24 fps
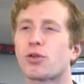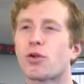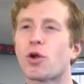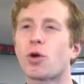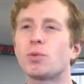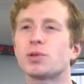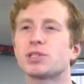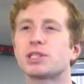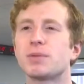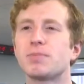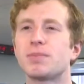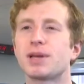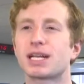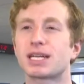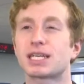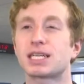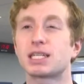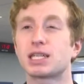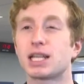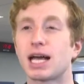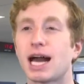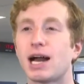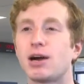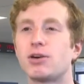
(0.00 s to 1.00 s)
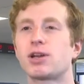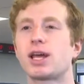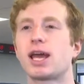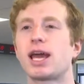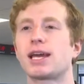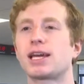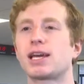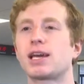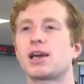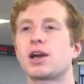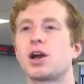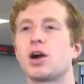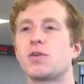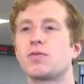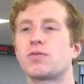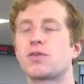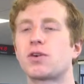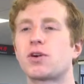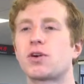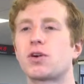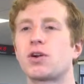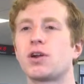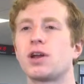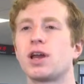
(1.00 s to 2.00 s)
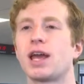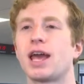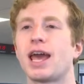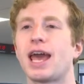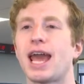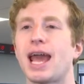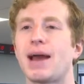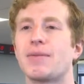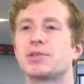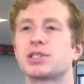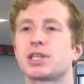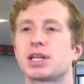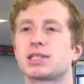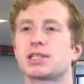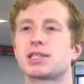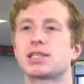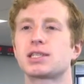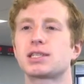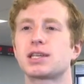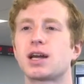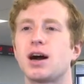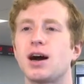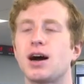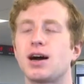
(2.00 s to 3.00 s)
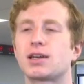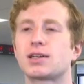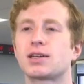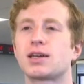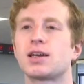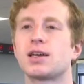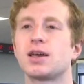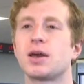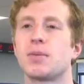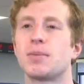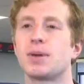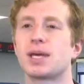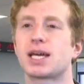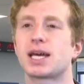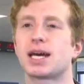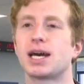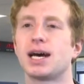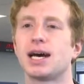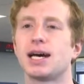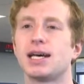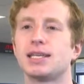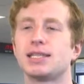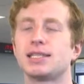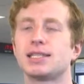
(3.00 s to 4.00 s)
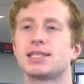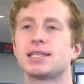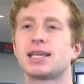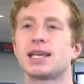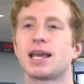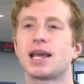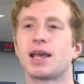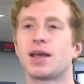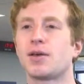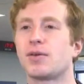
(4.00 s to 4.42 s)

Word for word: There almost had been a cloud hanging over Amazon stock because